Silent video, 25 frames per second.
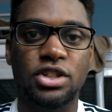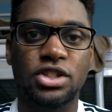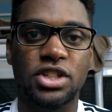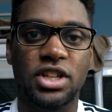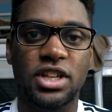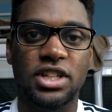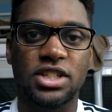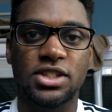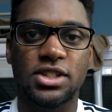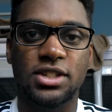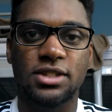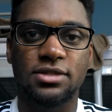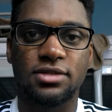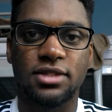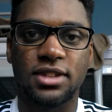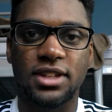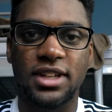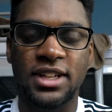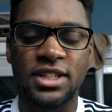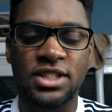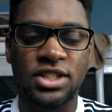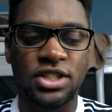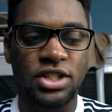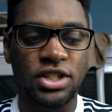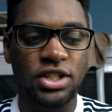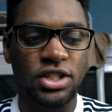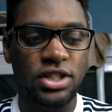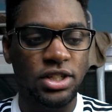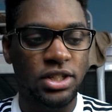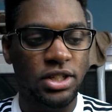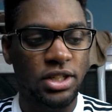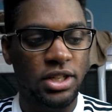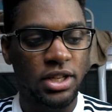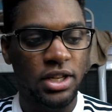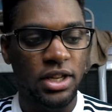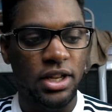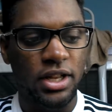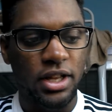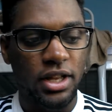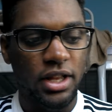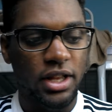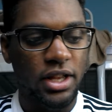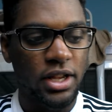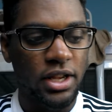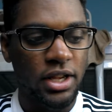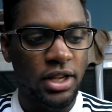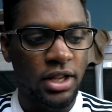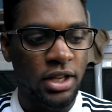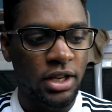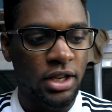so that's good for Leicester.
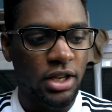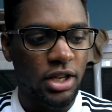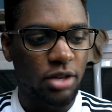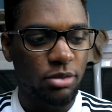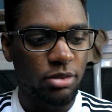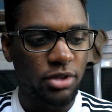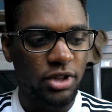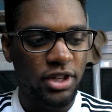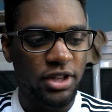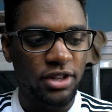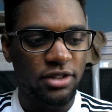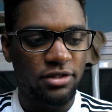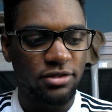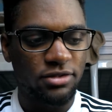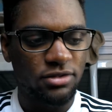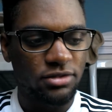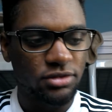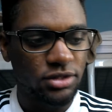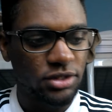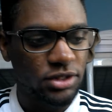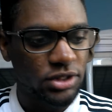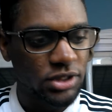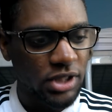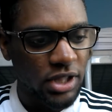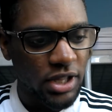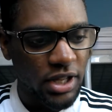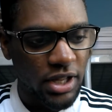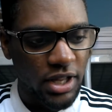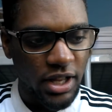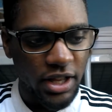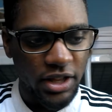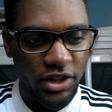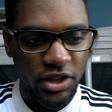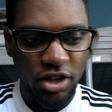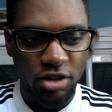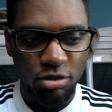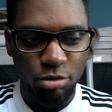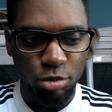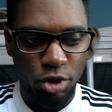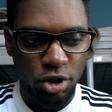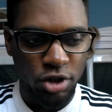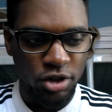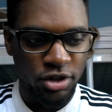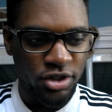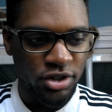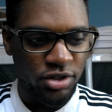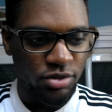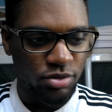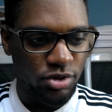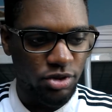And I think
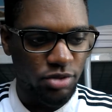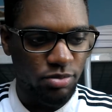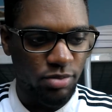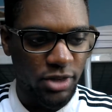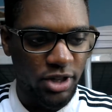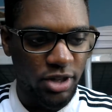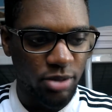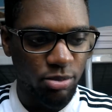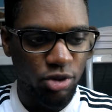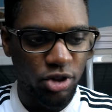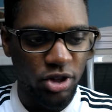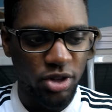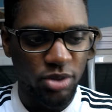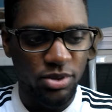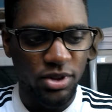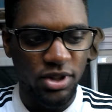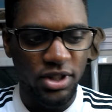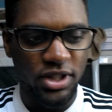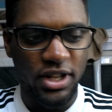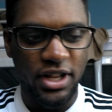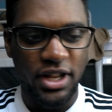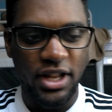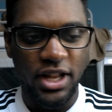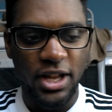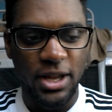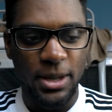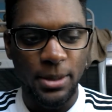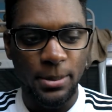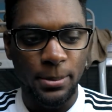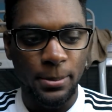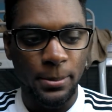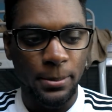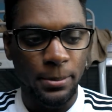Mars was playing pretty well that game.